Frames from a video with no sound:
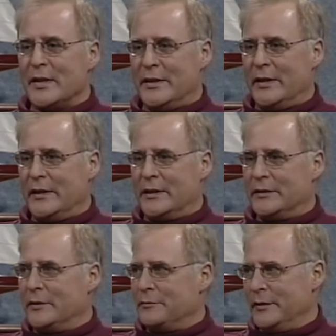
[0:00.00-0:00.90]
they
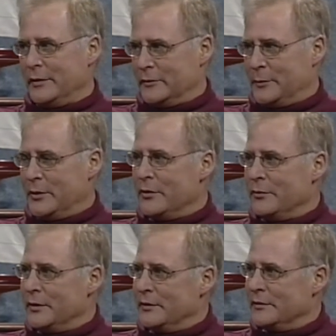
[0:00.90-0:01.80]
let their feelings be
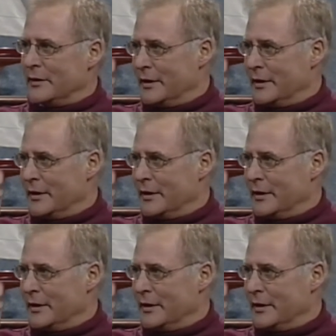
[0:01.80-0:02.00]
known and,